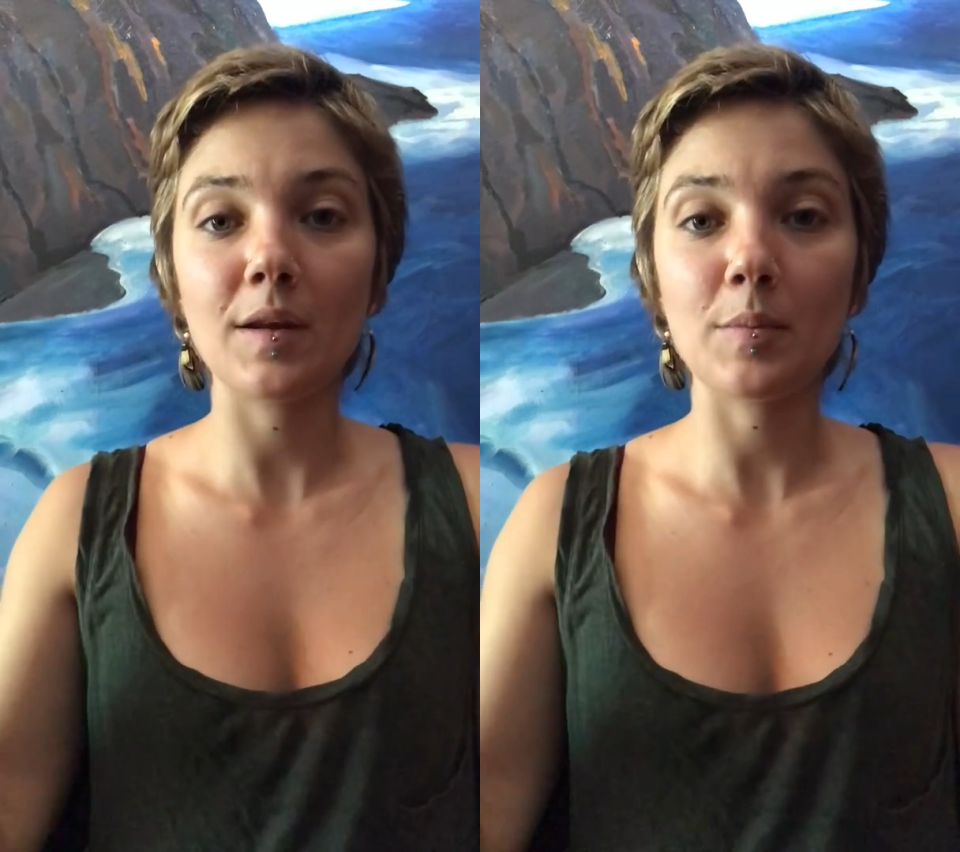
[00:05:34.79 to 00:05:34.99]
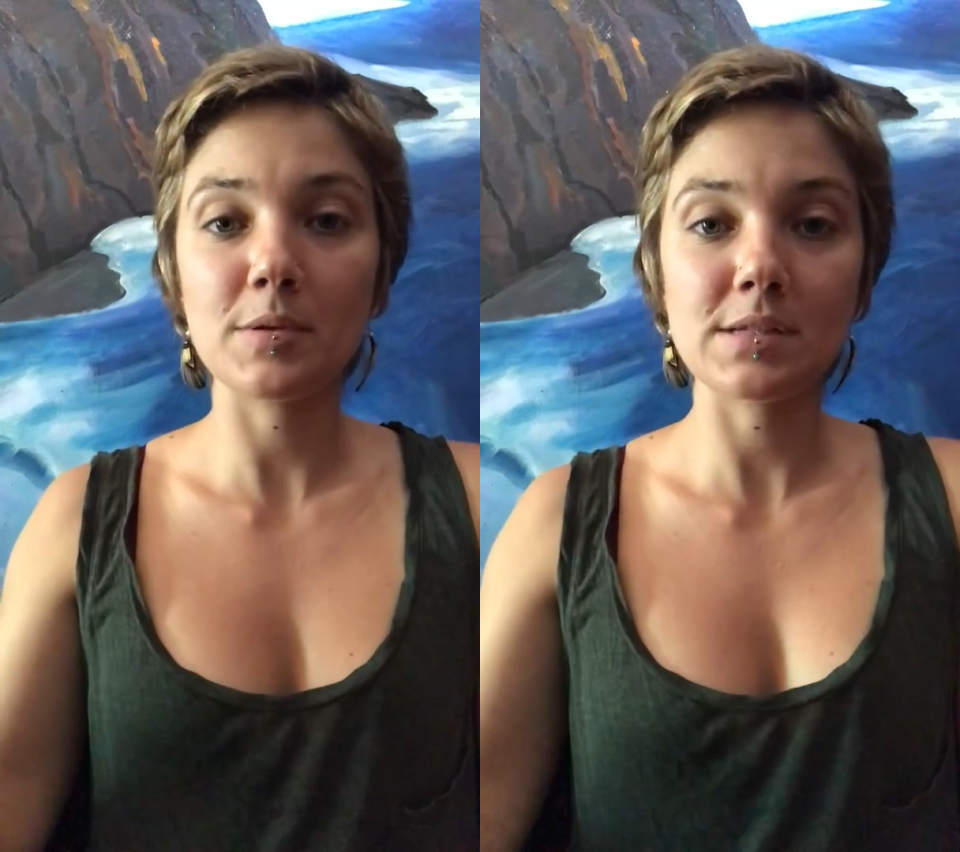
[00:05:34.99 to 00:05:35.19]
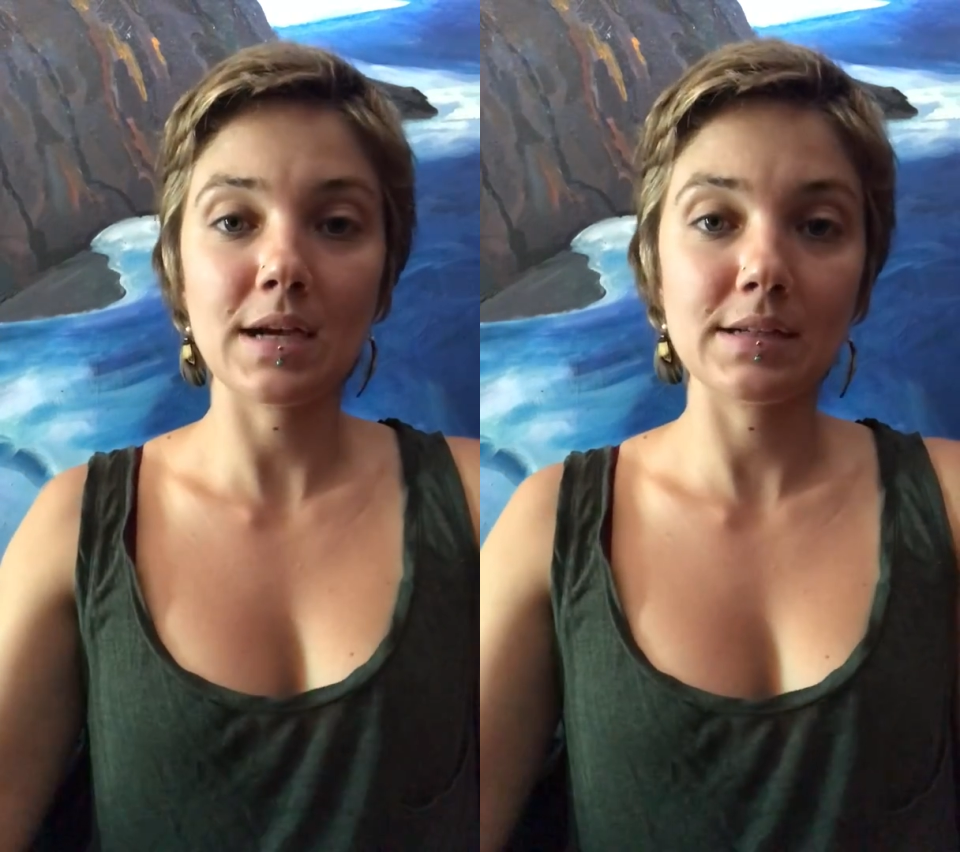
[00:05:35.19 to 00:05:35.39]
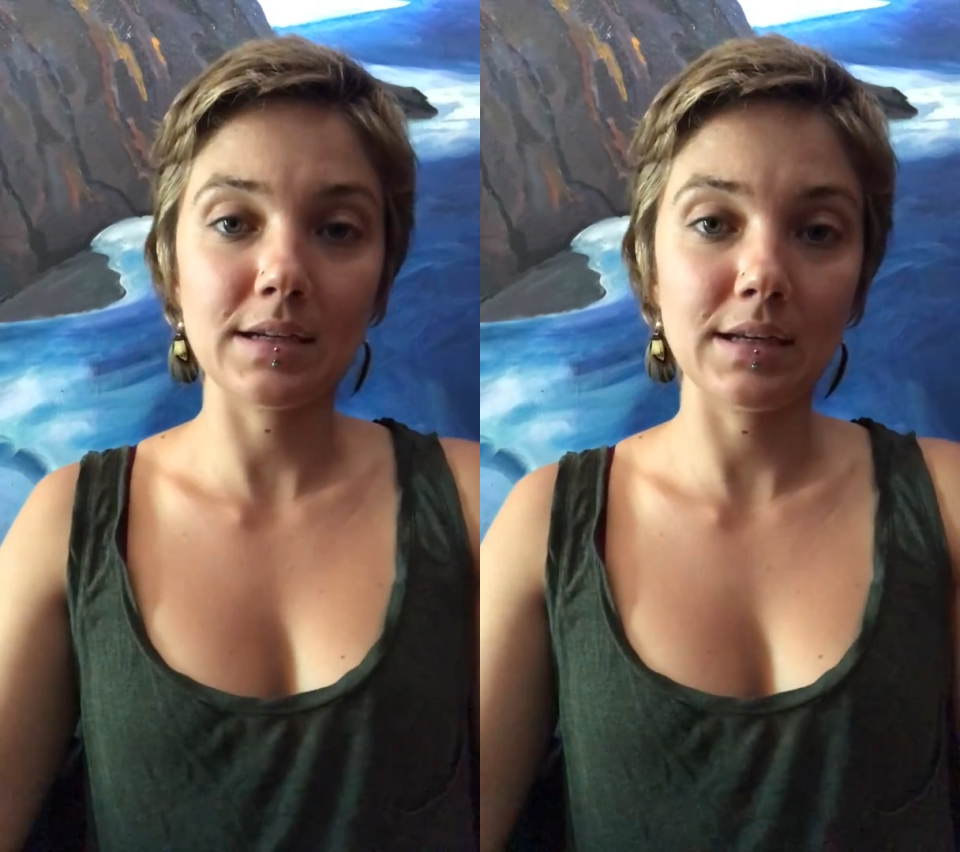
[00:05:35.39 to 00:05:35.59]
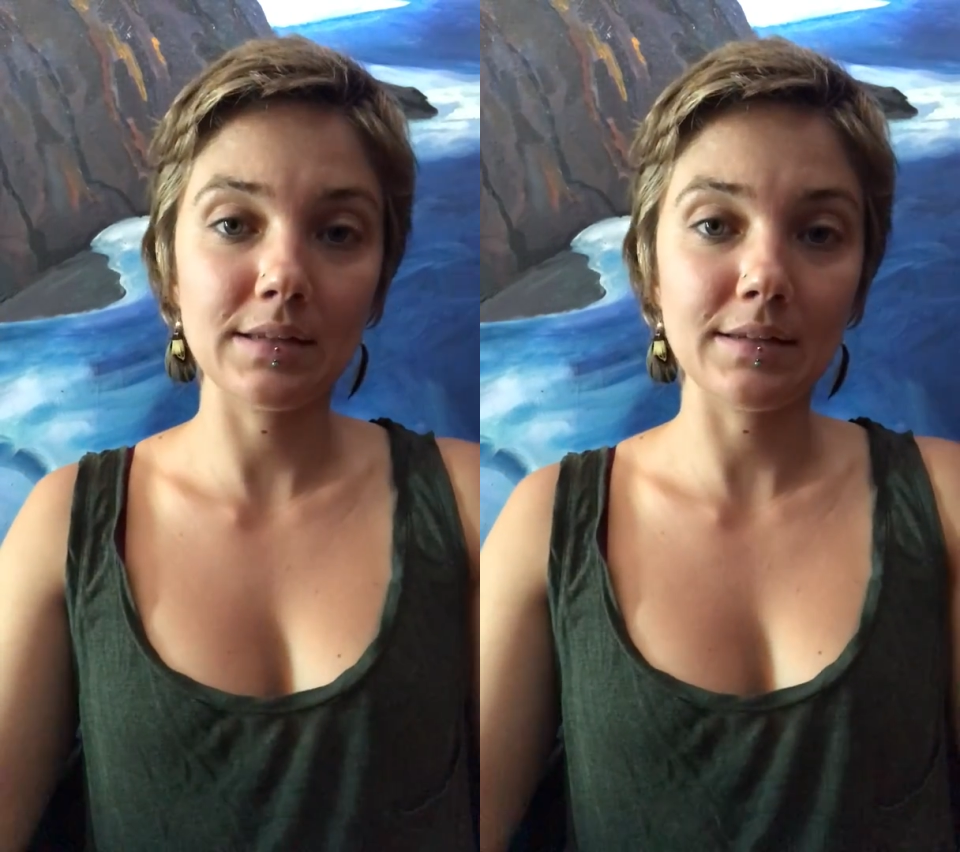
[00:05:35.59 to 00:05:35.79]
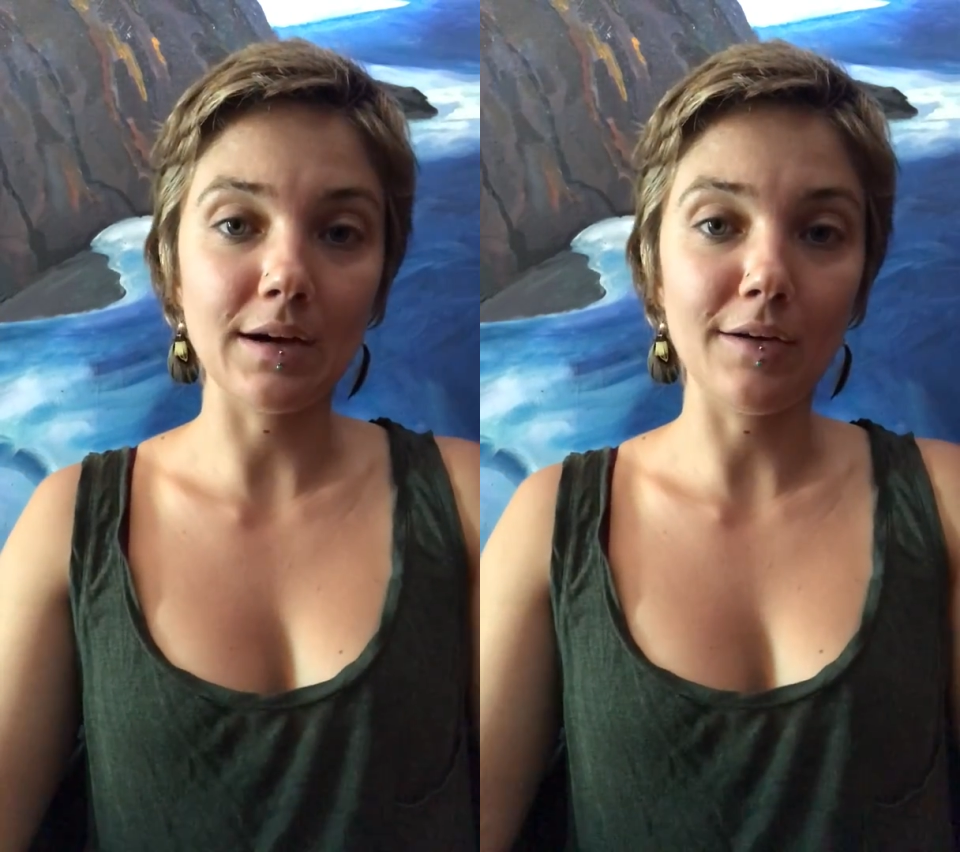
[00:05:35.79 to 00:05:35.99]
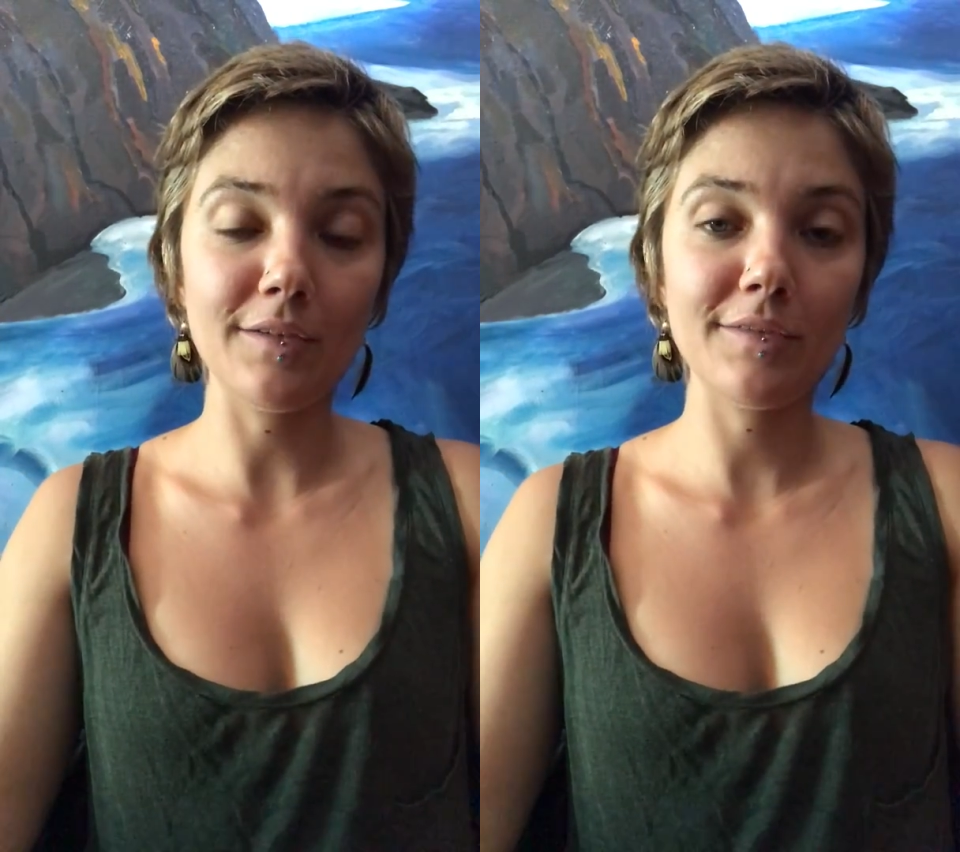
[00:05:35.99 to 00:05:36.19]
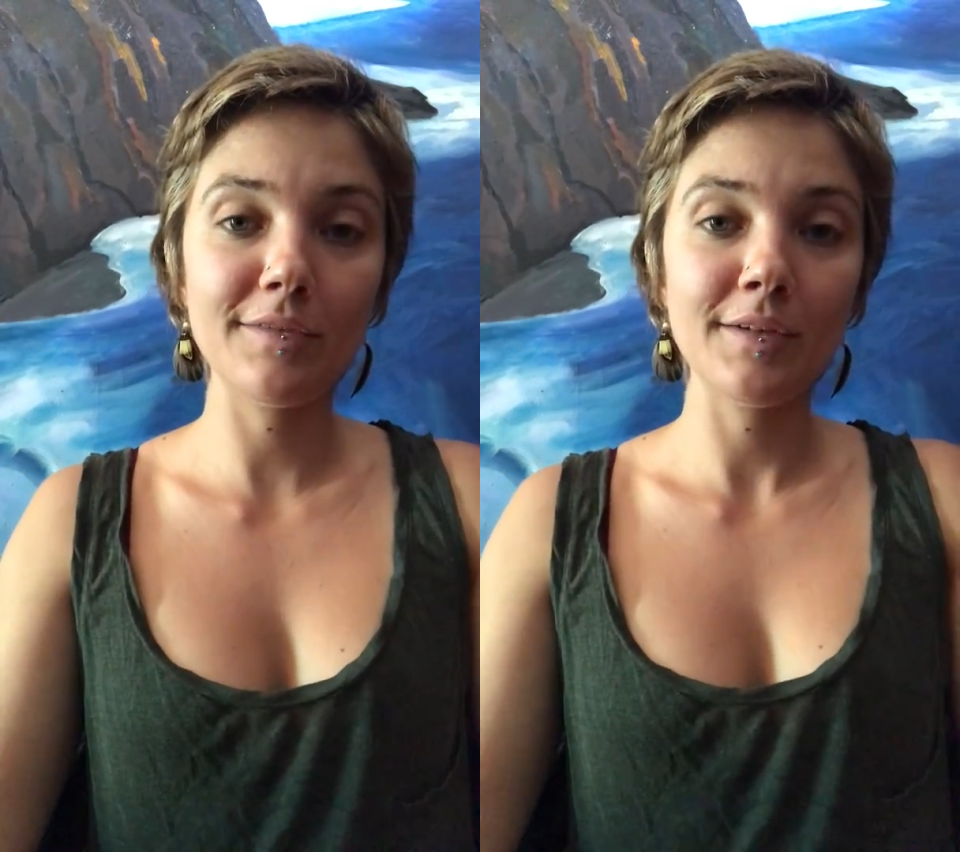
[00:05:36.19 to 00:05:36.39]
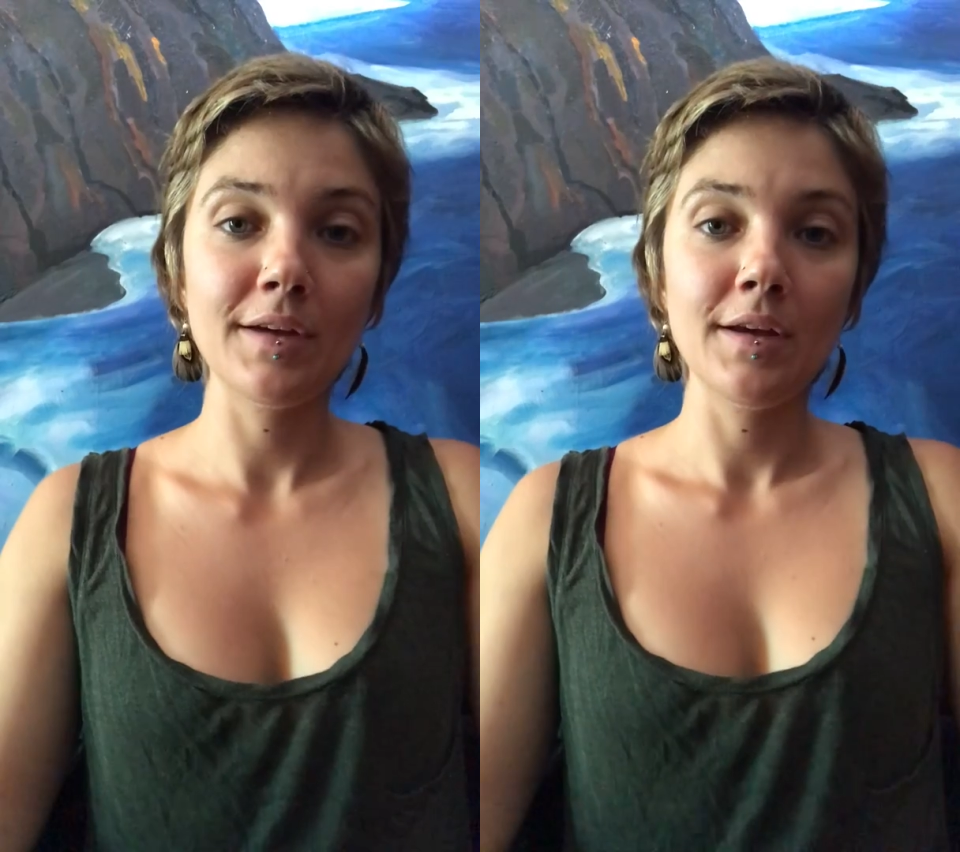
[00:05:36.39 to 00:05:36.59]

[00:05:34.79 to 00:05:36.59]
at protecting itself.